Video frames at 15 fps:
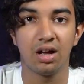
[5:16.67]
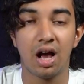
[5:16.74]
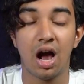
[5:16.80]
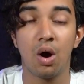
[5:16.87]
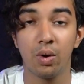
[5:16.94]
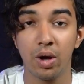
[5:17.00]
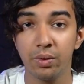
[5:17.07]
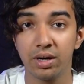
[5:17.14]

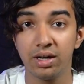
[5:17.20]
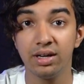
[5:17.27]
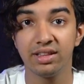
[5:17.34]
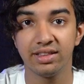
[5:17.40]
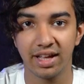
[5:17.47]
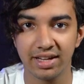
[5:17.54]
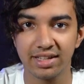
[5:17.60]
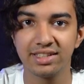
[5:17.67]
However,
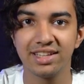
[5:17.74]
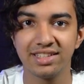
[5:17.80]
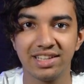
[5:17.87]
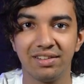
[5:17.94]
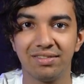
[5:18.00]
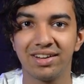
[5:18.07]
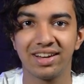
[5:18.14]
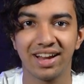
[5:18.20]
there is a
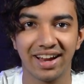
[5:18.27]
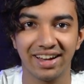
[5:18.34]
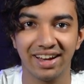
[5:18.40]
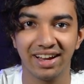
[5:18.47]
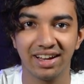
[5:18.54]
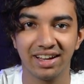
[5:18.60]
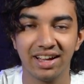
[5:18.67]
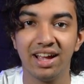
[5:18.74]
silver
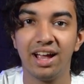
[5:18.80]
lining,